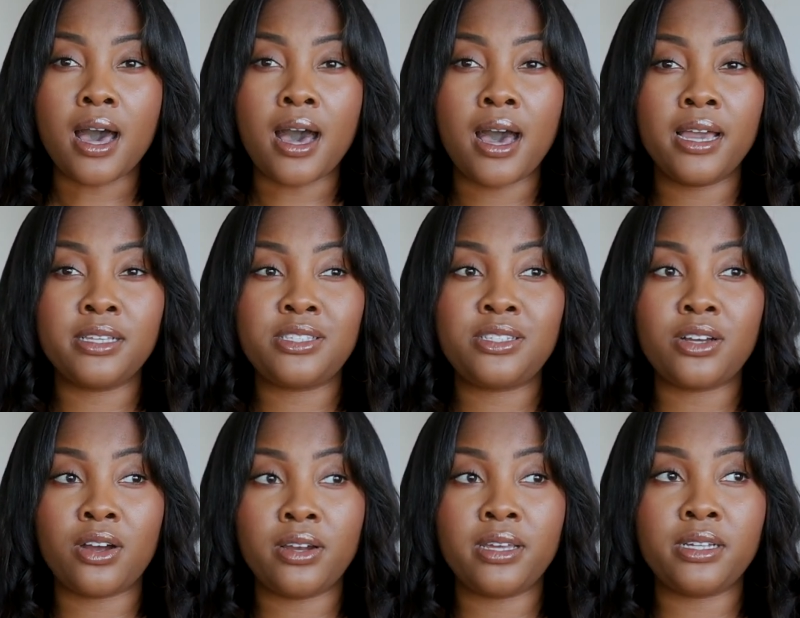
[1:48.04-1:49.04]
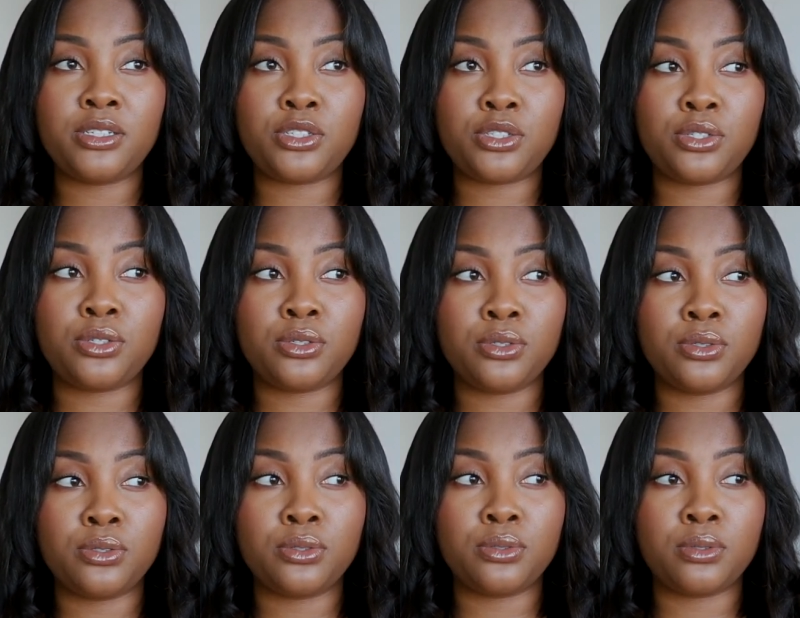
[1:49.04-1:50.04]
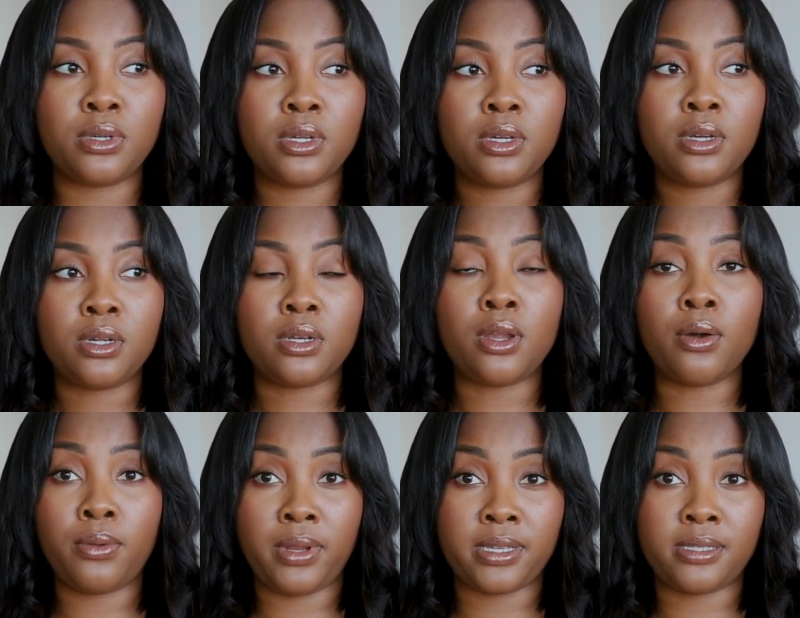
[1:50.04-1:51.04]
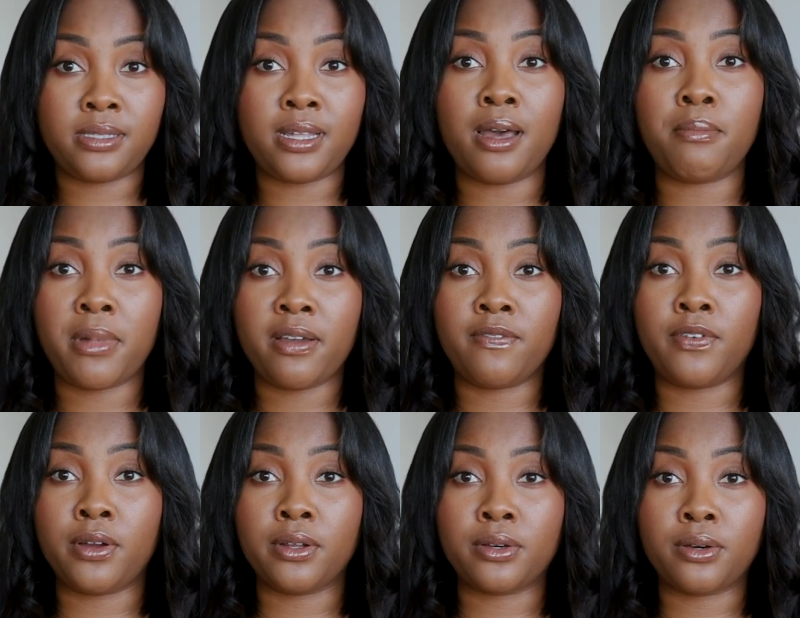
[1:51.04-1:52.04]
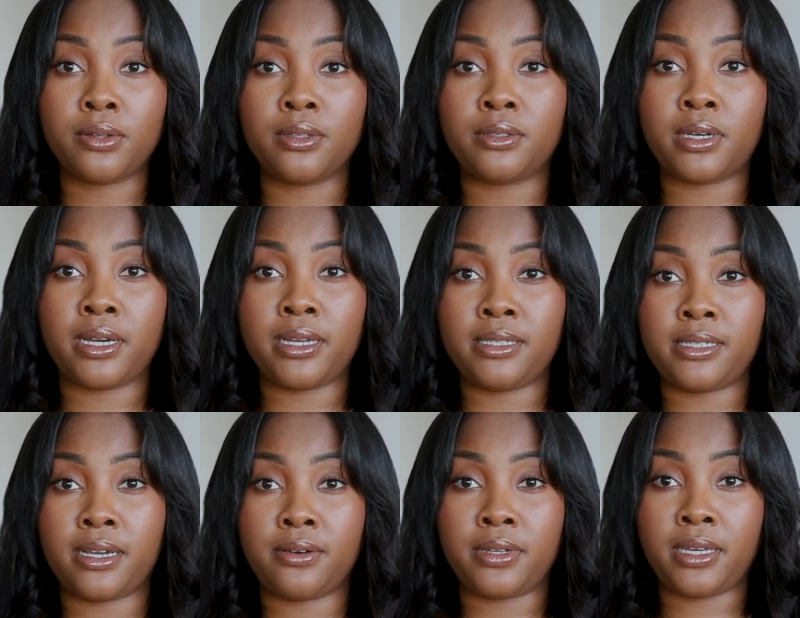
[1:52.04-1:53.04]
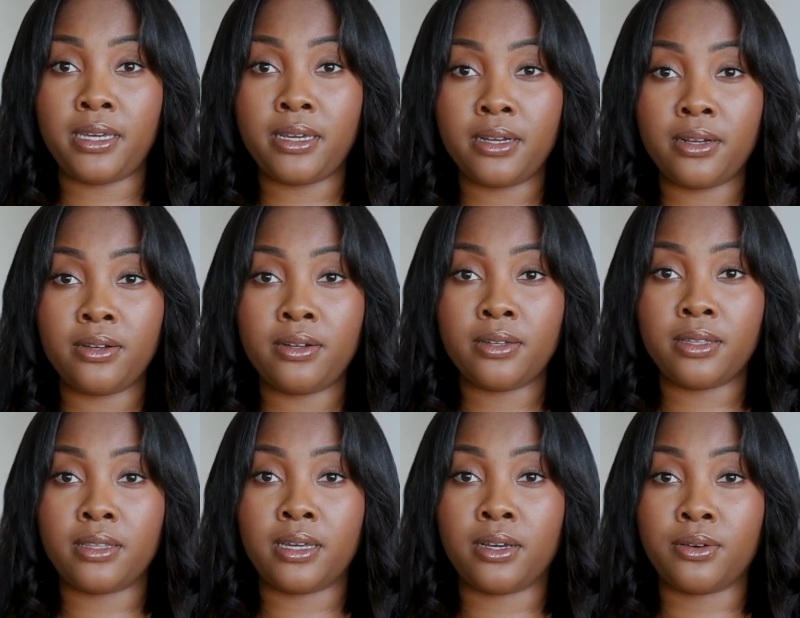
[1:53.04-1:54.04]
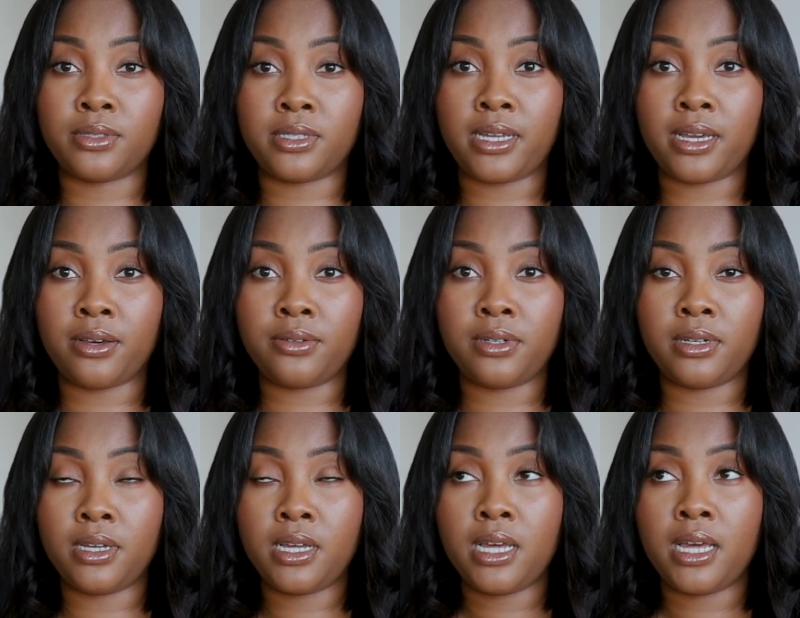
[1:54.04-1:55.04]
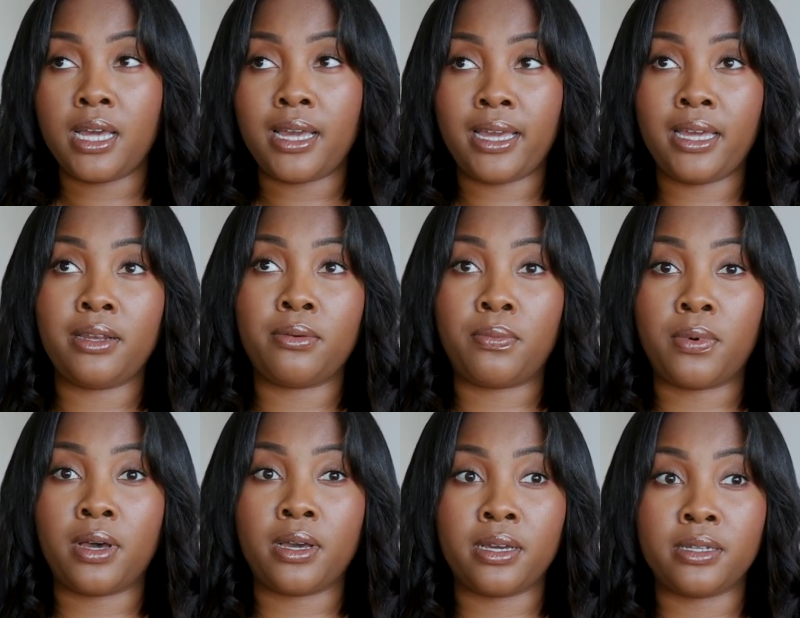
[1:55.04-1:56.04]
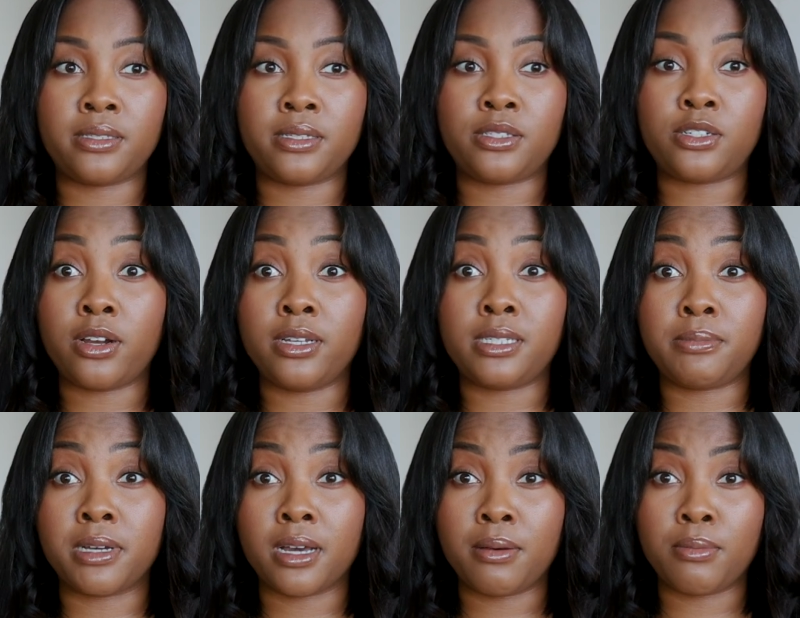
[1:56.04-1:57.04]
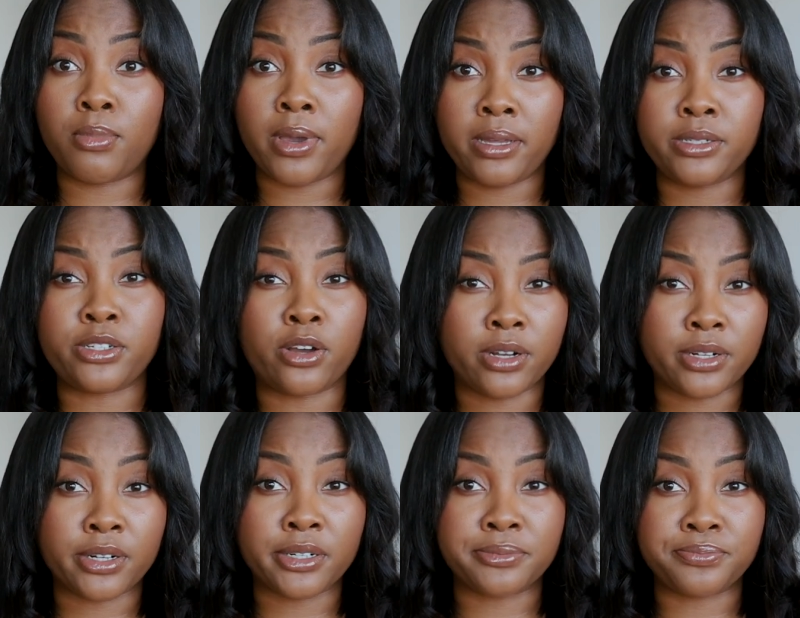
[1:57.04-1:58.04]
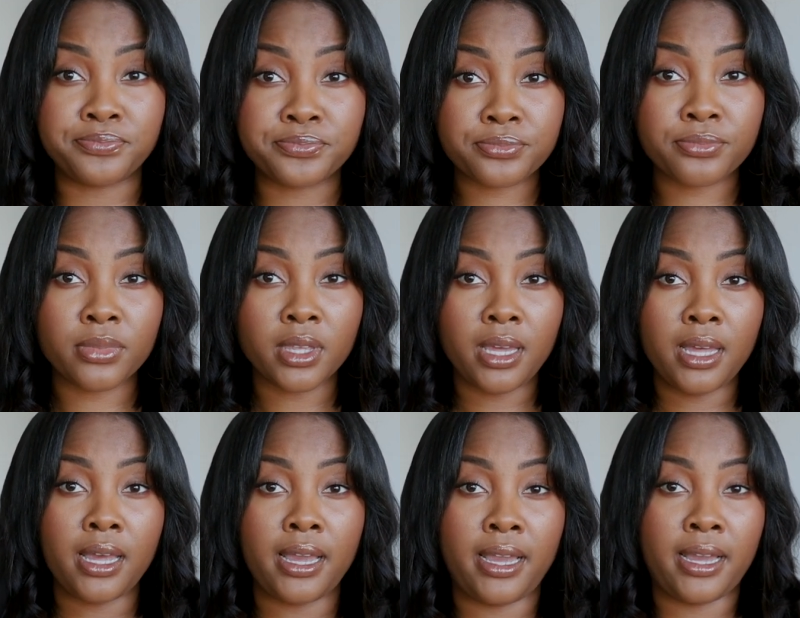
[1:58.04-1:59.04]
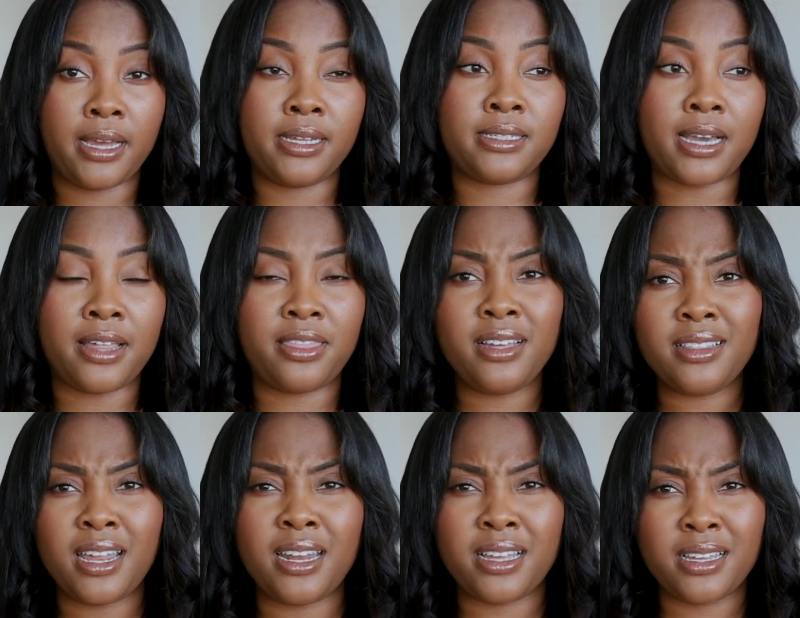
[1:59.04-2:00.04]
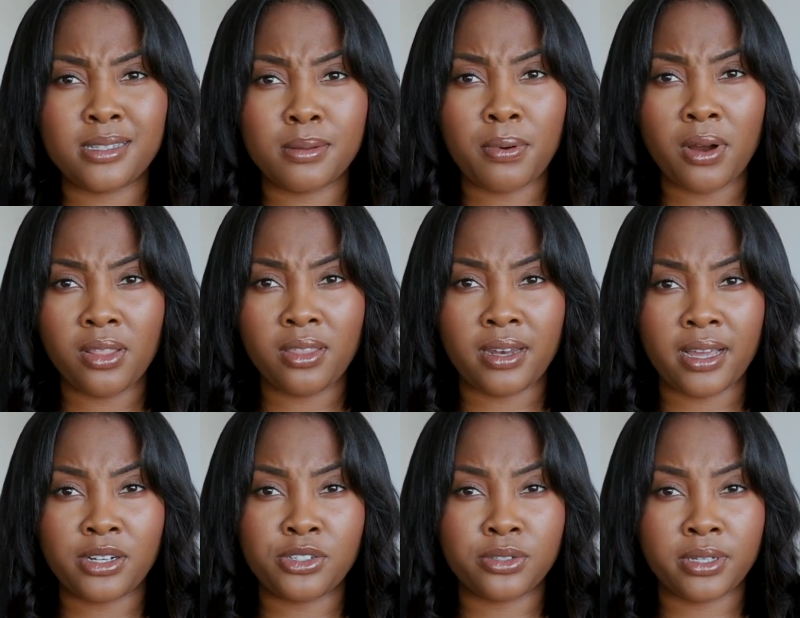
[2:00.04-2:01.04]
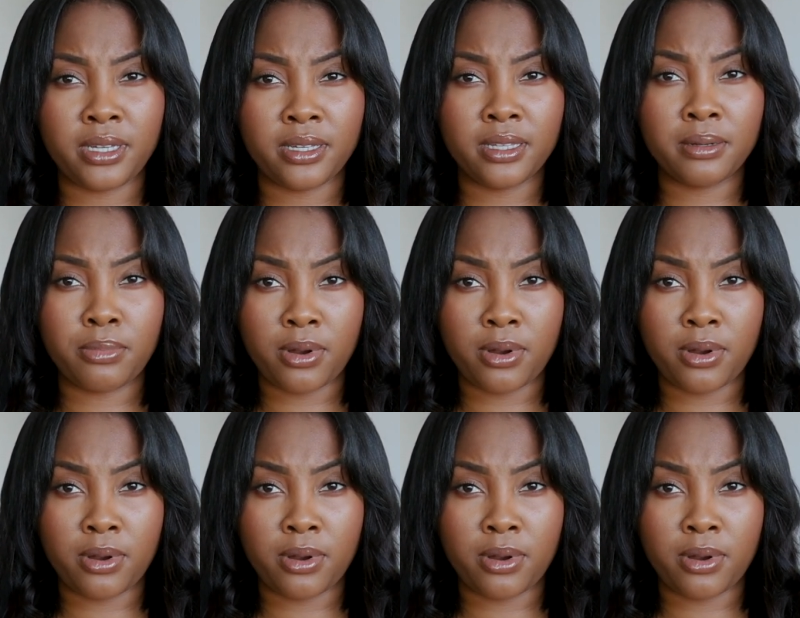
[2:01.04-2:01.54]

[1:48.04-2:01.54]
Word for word: I started to notice that my vertical line down here that goes down it was starting to become way darker. And I think that it is a part of the natural healing